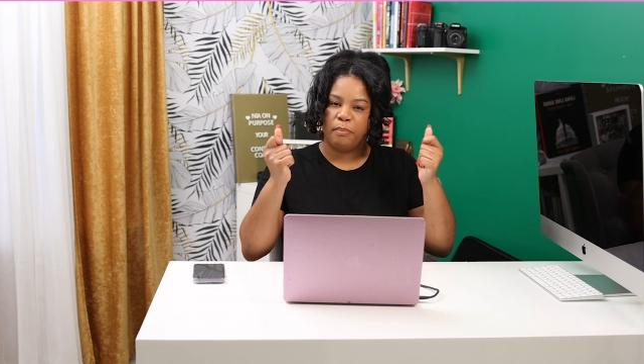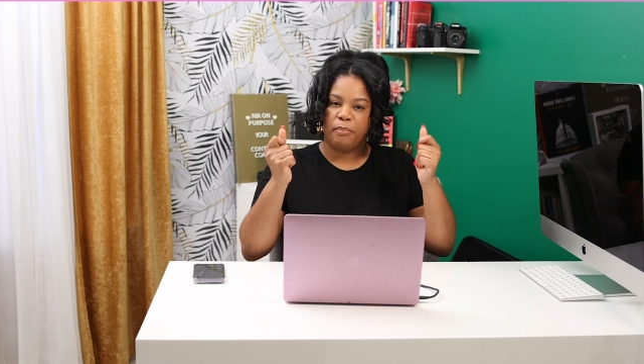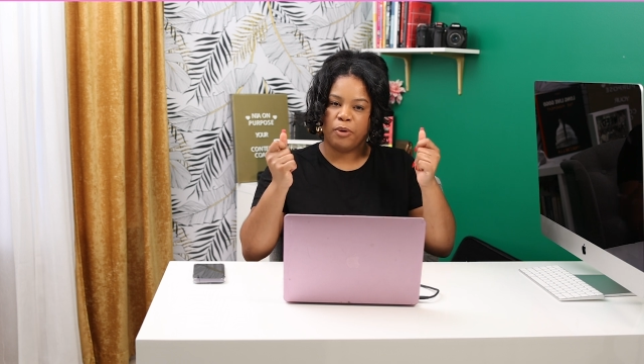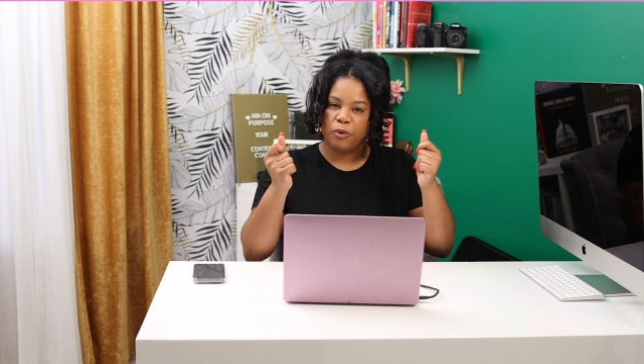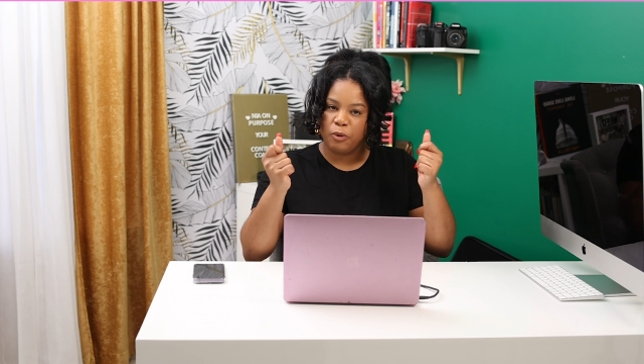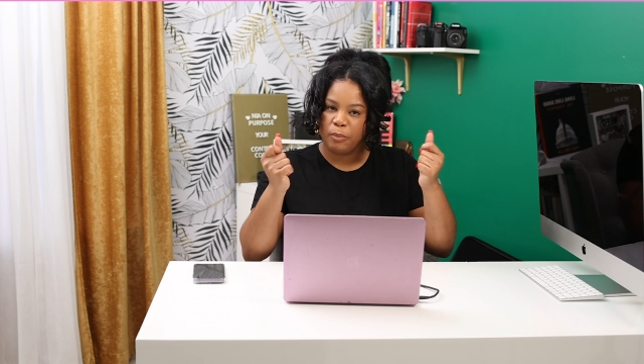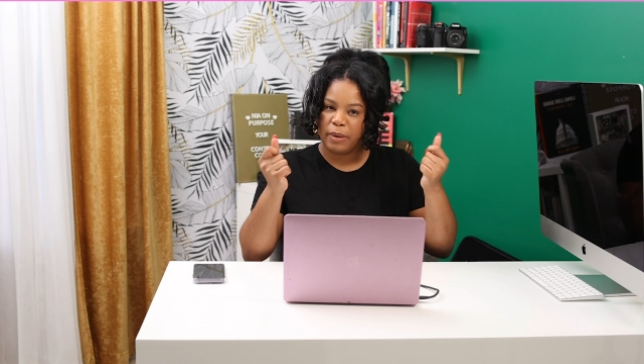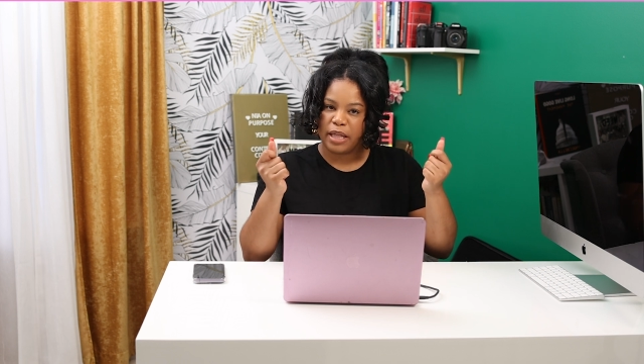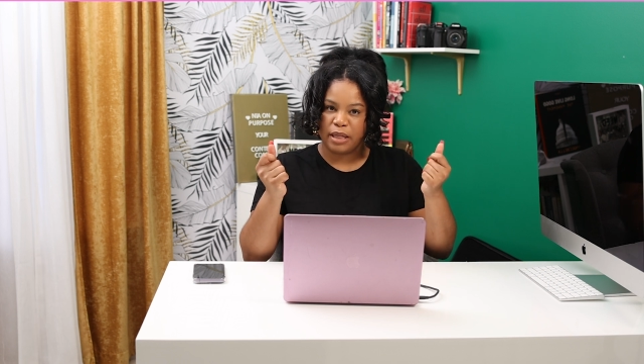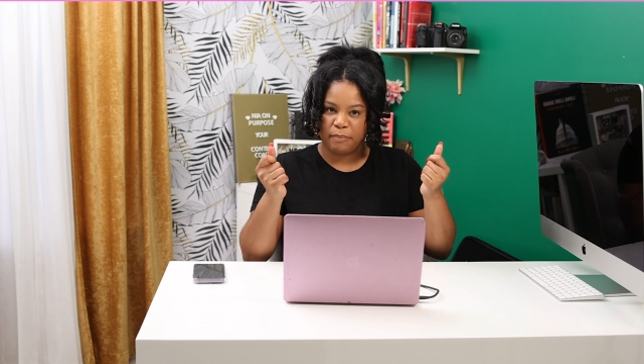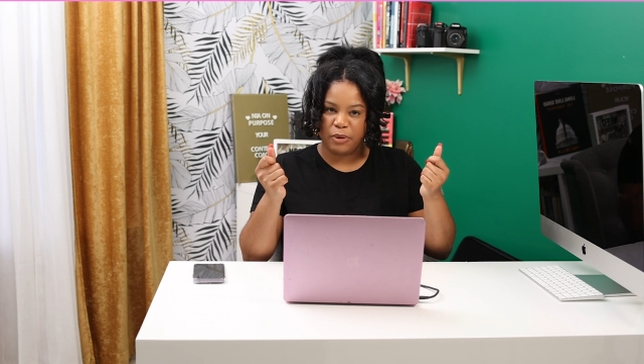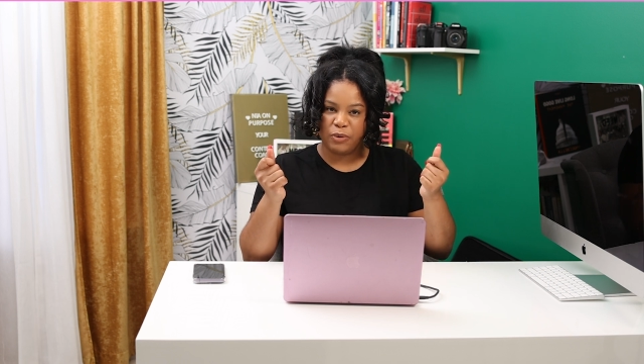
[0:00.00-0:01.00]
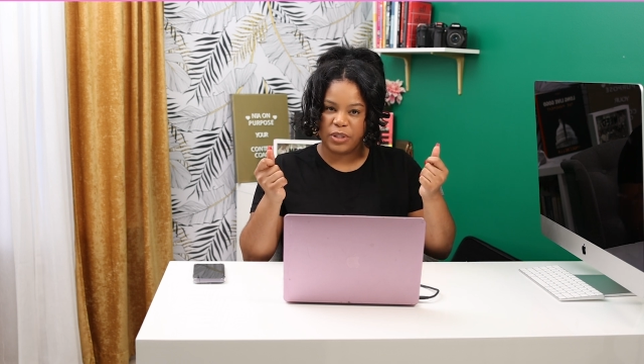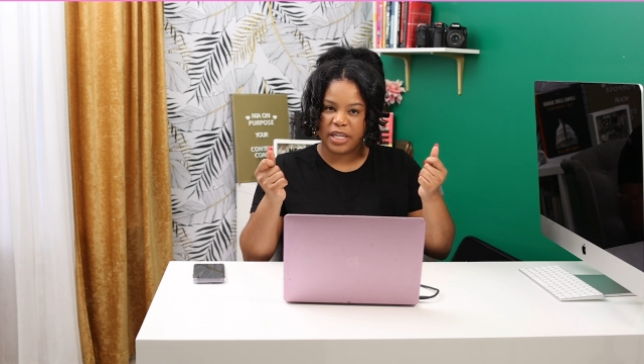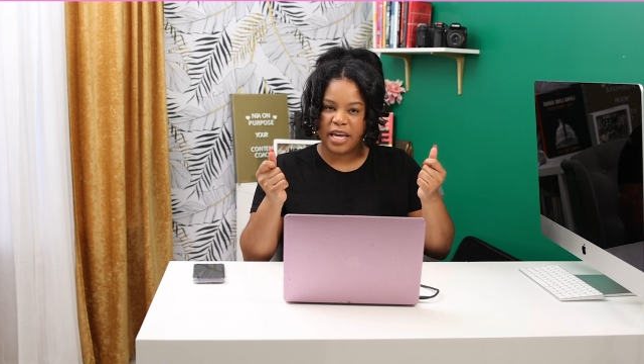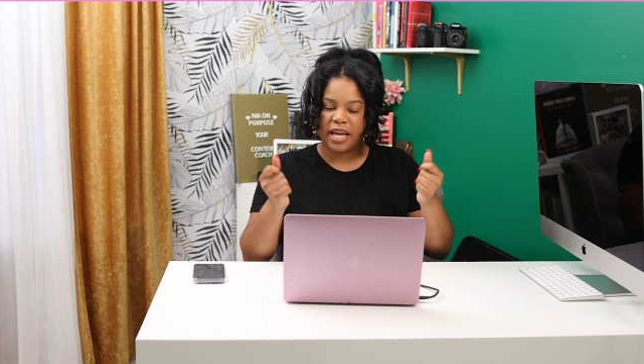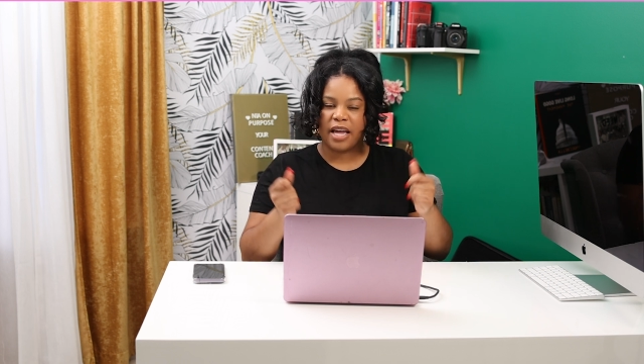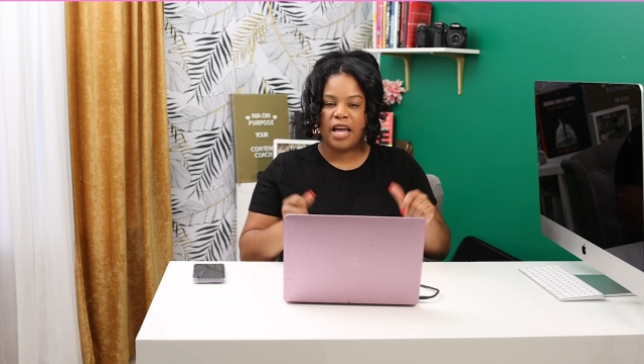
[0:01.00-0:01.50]
boom in the
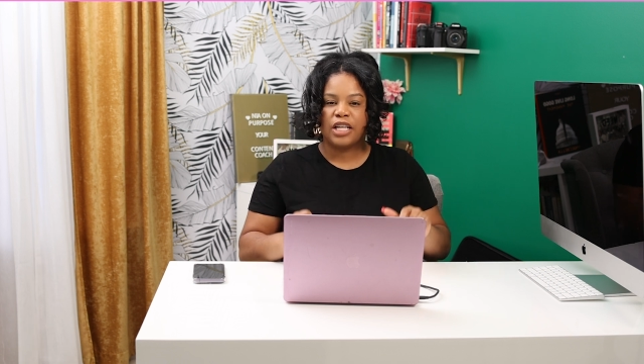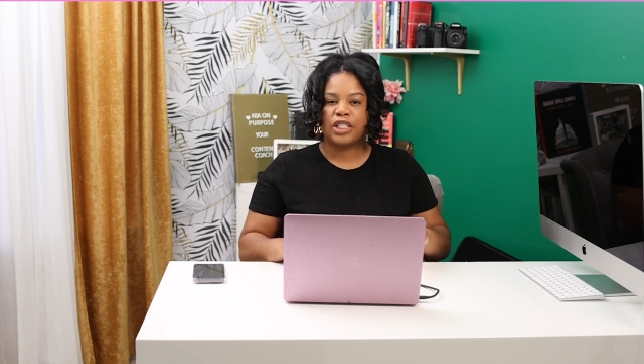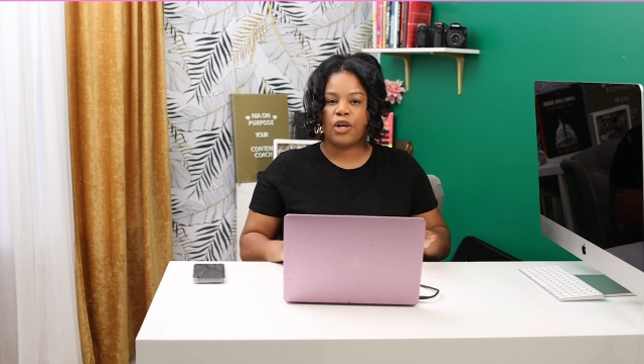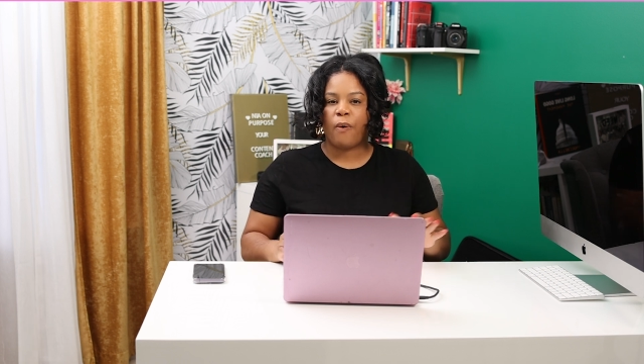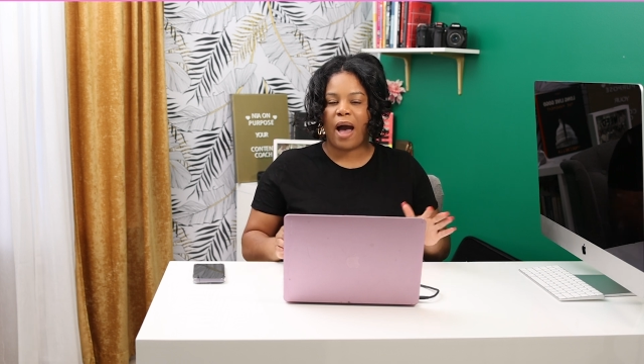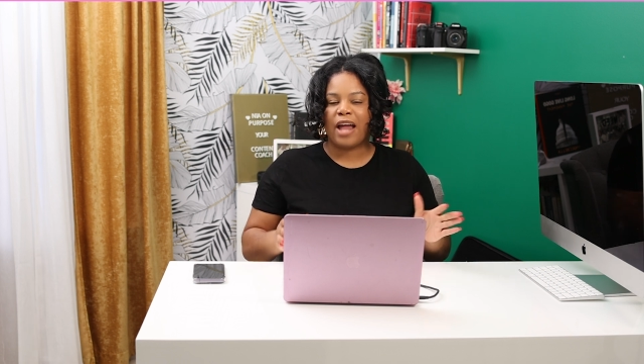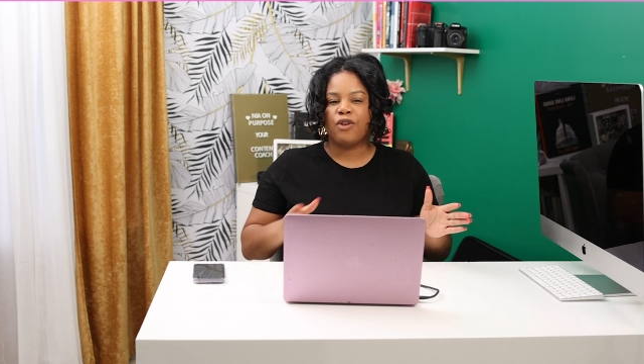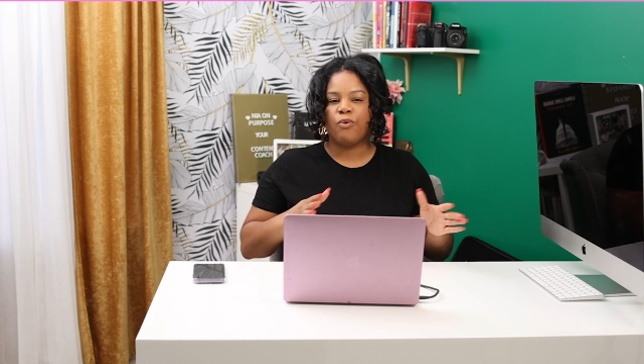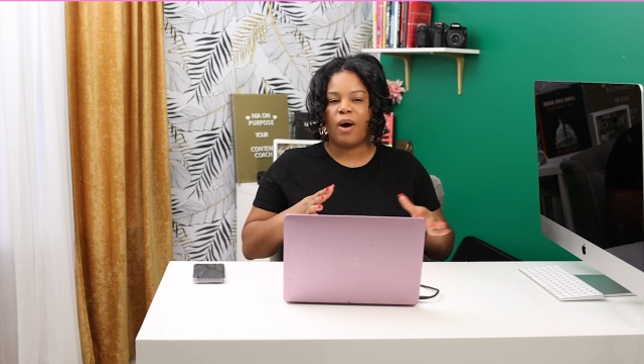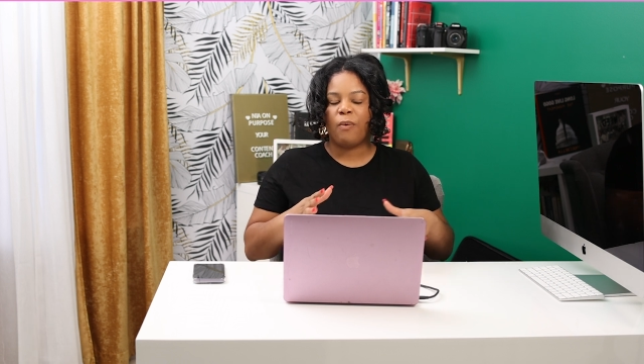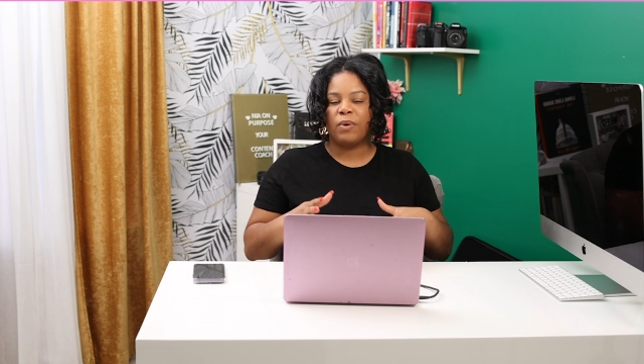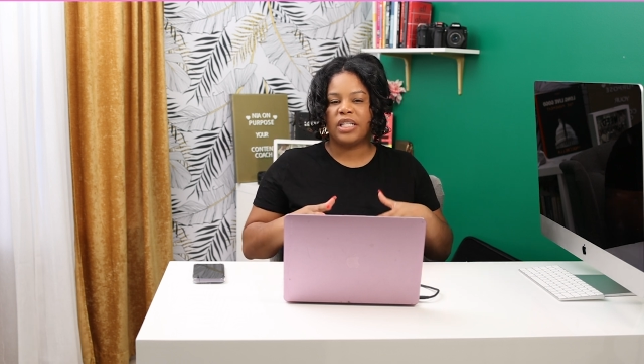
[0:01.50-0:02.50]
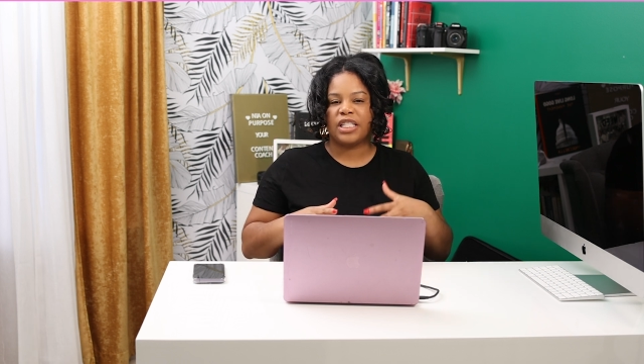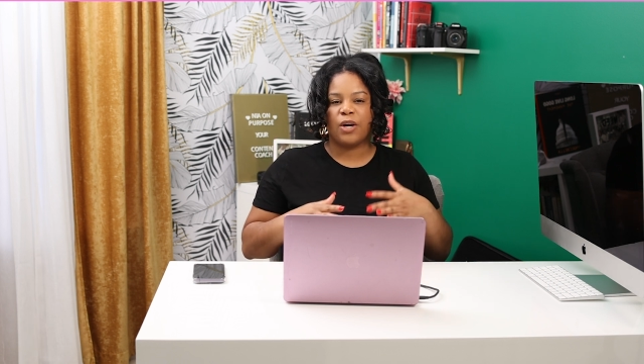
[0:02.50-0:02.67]
music. So I knew I wanted